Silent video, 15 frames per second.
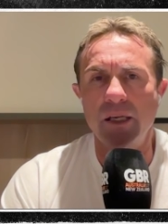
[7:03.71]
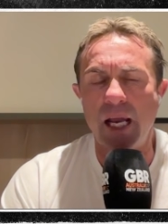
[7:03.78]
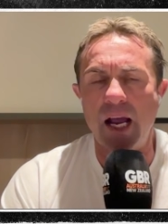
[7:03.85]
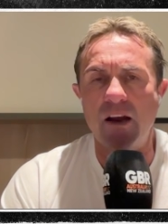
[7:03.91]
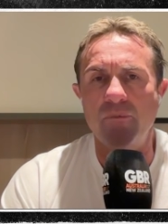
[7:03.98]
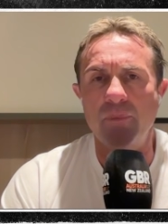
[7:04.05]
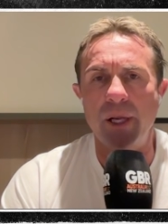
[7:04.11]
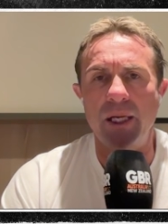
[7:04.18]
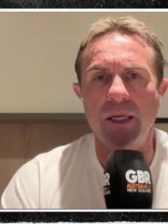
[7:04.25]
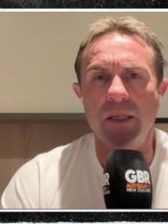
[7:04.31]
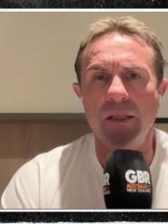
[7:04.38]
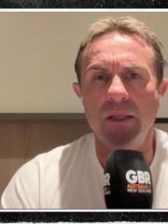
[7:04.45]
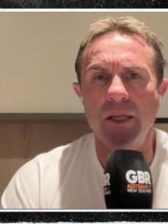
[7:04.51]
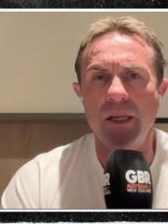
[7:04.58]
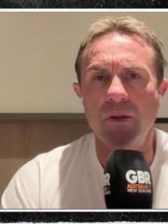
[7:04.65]
halfback
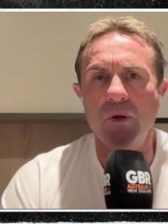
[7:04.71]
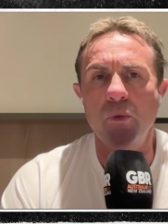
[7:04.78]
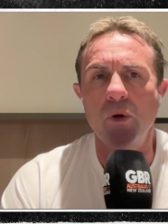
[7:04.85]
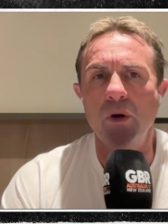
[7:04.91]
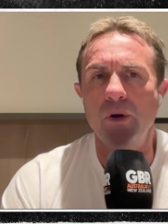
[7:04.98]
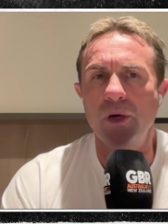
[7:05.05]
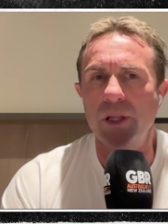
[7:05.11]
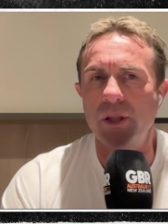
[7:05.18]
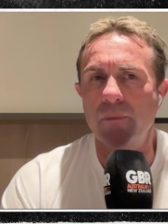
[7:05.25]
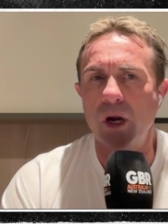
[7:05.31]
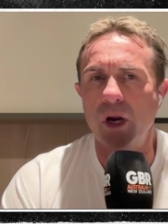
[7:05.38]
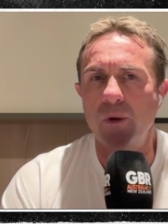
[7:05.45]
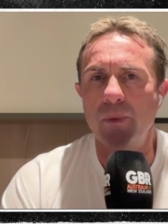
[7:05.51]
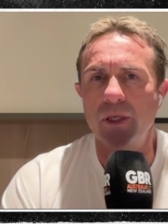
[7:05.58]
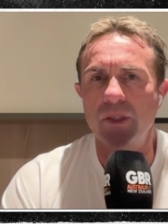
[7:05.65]
in the world at the
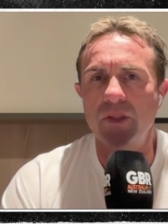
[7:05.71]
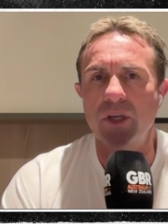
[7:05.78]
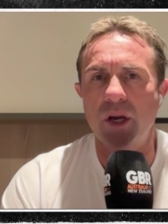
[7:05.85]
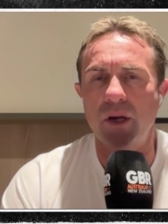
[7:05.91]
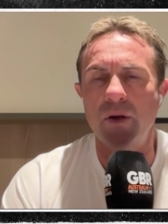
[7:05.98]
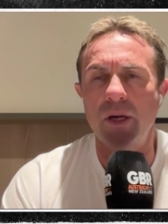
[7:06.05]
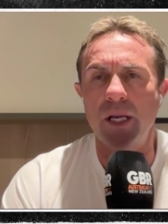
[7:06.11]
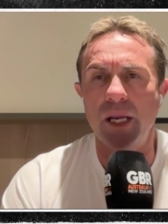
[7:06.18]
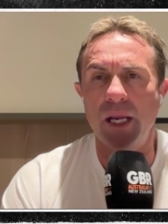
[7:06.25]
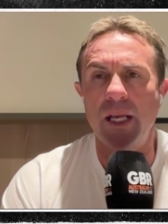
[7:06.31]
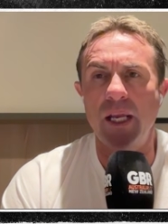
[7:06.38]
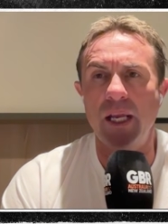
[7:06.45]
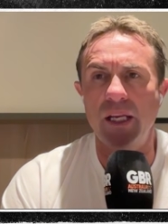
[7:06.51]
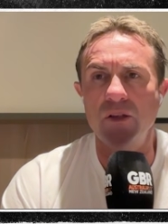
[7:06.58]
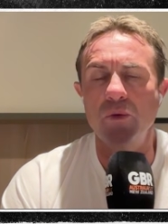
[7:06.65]
moment. So
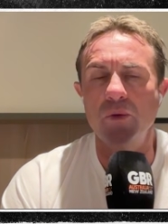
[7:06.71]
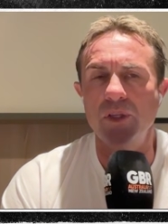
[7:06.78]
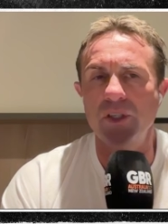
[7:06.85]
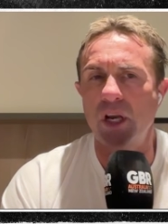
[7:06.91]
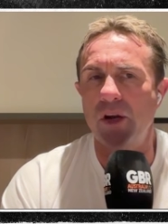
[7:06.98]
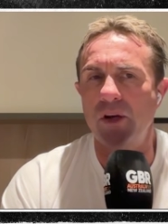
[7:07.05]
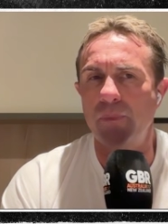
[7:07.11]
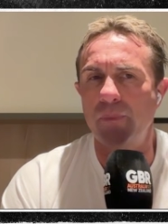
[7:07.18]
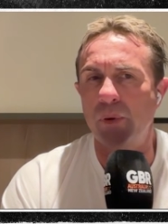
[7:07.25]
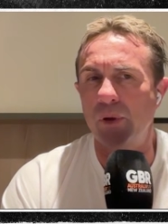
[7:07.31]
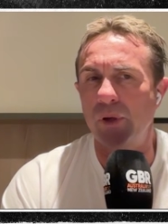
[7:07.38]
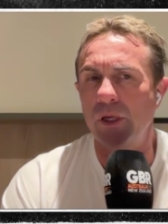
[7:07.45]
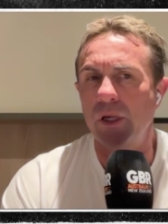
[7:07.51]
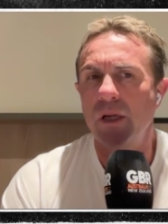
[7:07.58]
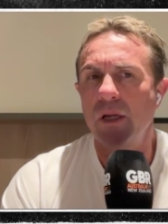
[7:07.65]
he's always going to
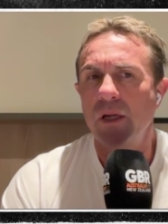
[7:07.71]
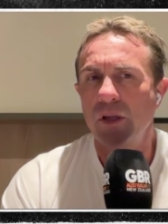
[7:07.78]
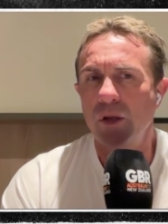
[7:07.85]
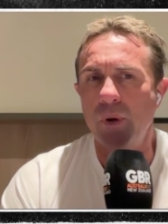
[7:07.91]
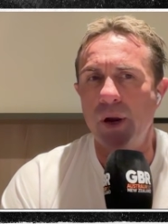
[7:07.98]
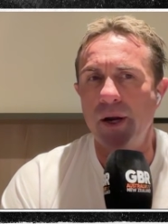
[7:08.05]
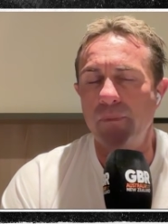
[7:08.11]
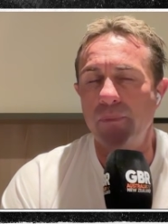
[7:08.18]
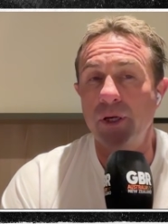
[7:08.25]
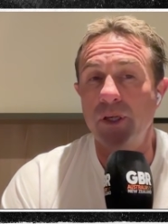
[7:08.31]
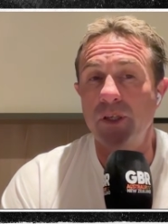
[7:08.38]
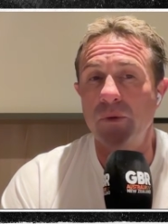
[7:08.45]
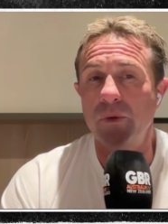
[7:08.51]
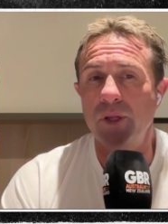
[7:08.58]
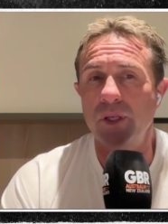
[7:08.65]
put you under
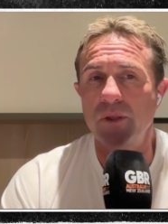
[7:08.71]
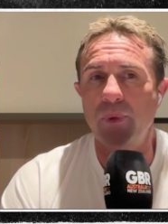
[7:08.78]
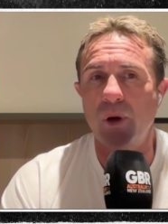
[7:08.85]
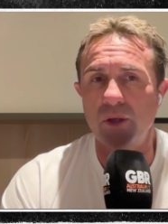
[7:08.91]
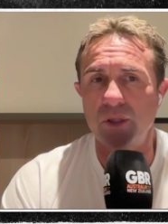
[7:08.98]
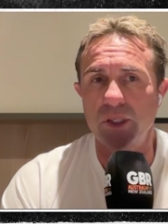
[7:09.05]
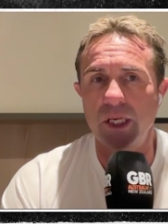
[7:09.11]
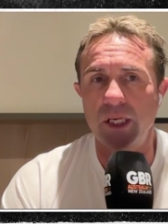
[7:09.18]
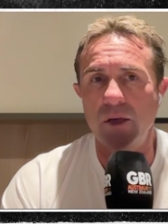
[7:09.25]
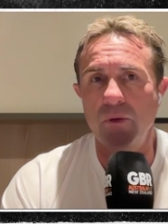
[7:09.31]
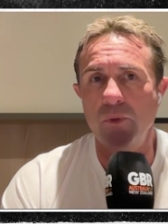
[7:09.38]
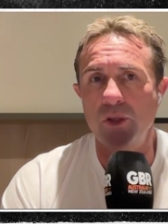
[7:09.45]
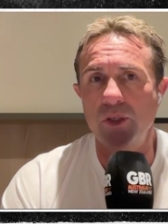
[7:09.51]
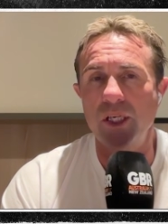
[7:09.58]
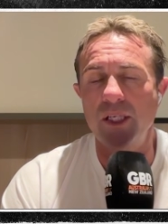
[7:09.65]
pressure with his box kicking,
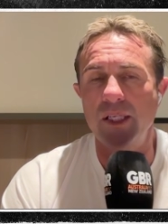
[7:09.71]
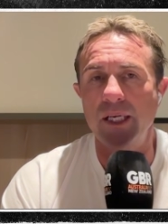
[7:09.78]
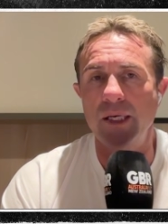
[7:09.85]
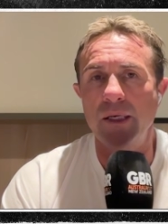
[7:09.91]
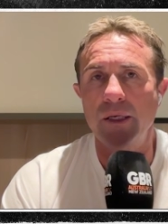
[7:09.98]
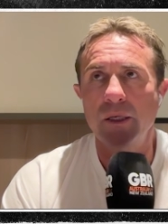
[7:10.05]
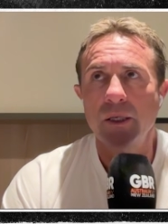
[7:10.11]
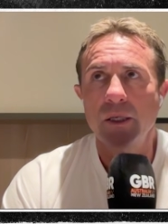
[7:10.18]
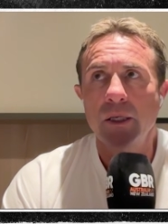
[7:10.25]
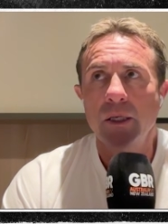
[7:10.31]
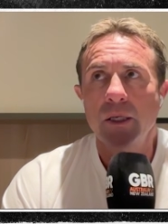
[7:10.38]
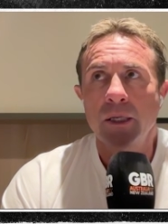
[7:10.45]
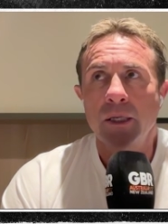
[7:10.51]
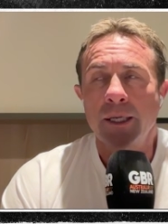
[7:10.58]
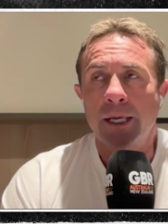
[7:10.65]
which he did.
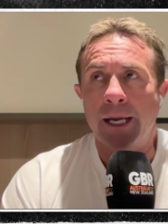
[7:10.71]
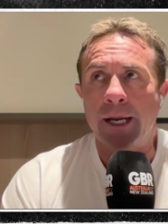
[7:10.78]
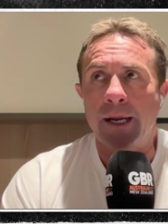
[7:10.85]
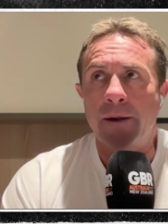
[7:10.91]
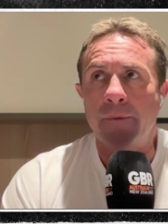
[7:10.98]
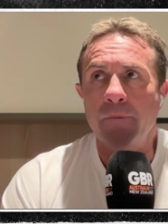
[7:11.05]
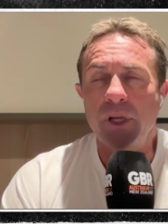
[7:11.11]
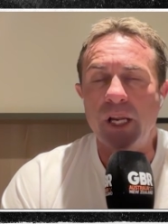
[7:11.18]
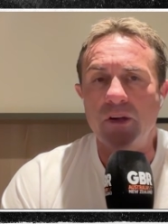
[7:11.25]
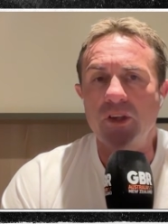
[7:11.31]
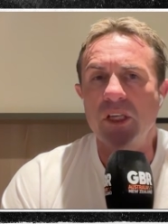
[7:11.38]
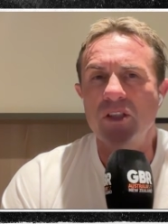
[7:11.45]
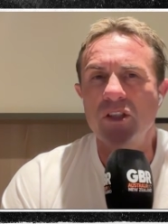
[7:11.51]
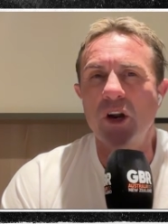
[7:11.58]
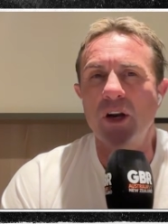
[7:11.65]

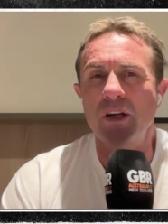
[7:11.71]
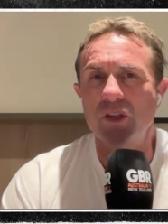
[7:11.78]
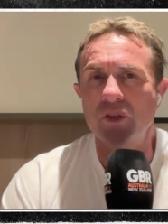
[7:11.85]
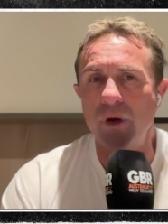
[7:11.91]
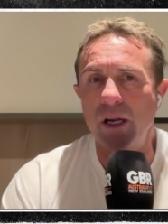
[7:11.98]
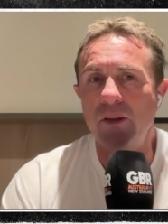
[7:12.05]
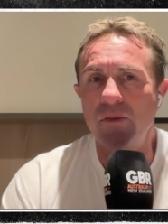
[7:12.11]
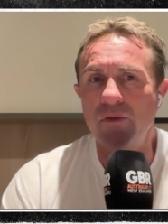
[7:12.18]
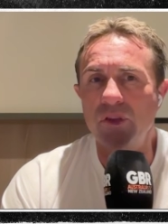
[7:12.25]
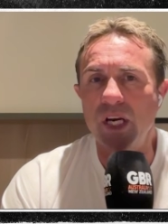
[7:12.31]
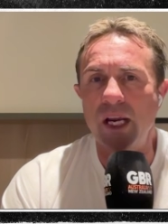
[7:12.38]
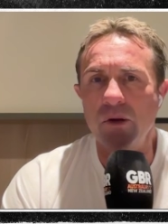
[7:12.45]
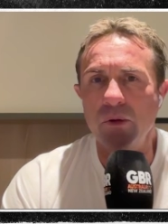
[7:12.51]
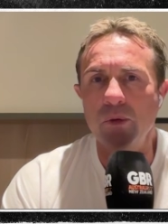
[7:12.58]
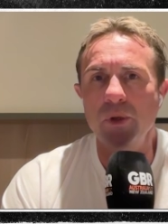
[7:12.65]
It's not a strength of
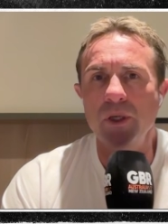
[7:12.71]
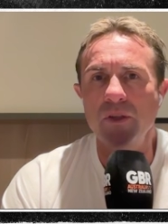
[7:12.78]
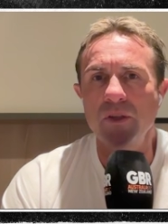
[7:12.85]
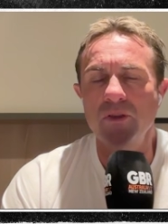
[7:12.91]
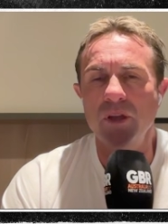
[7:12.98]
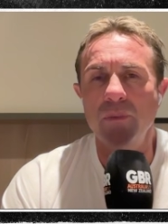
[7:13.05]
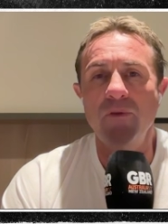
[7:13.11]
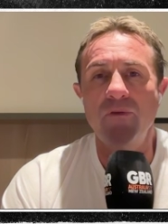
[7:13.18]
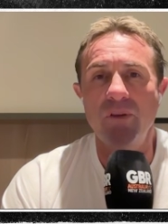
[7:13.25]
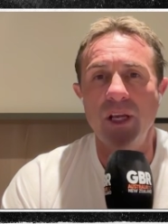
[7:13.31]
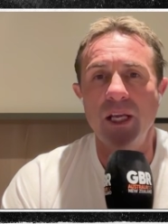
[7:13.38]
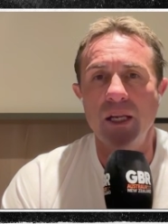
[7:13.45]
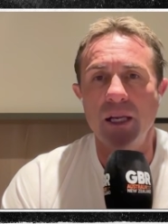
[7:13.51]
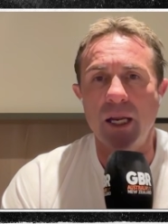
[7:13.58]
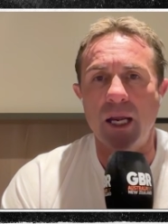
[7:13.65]
Jake Gordon's, to be
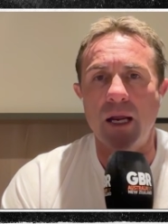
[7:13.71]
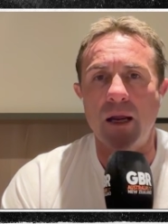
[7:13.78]
fair,